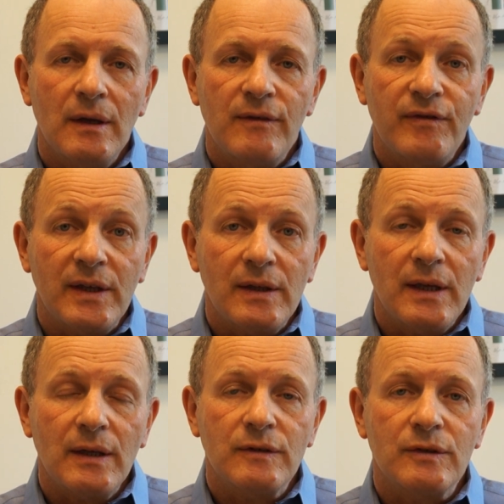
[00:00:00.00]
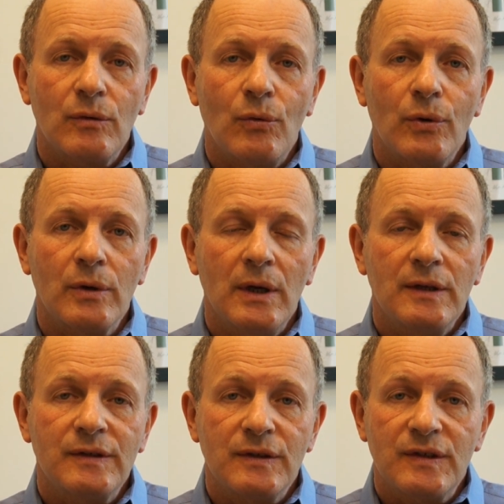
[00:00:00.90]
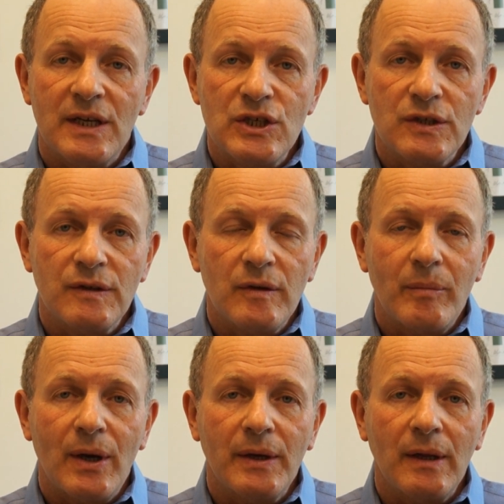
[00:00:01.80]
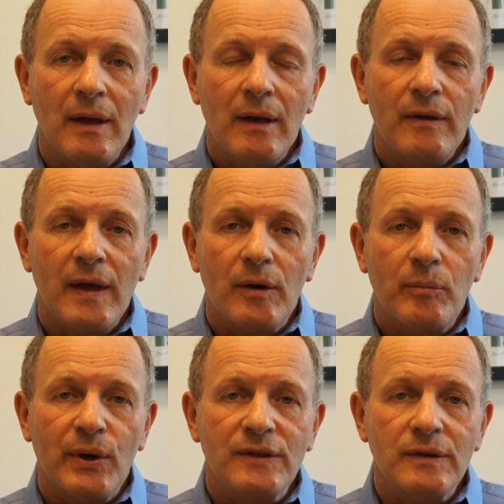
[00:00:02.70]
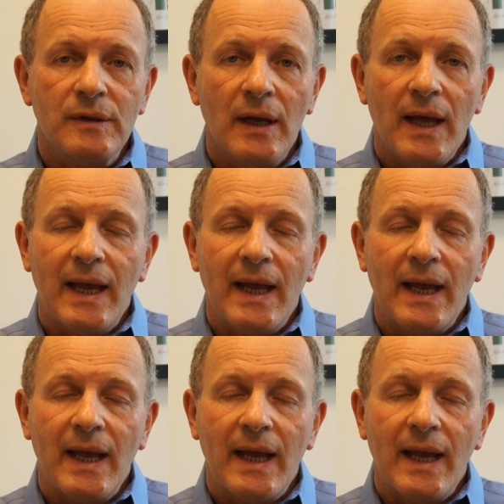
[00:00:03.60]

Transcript: feelings, or sensations in the body that are present,